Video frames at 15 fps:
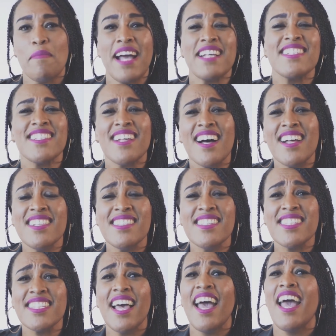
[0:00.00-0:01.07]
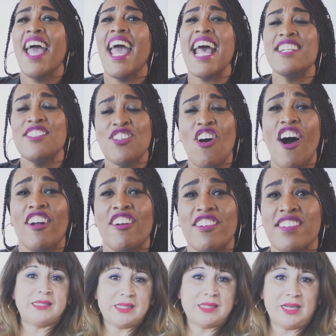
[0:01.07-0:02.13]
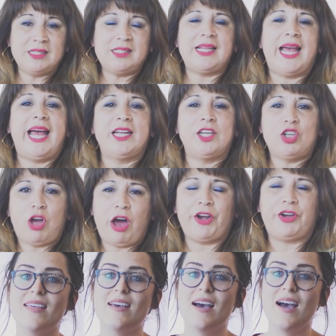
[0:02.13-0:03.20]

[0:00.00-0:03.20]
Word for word: For my sons and daughters. Sons and daughters.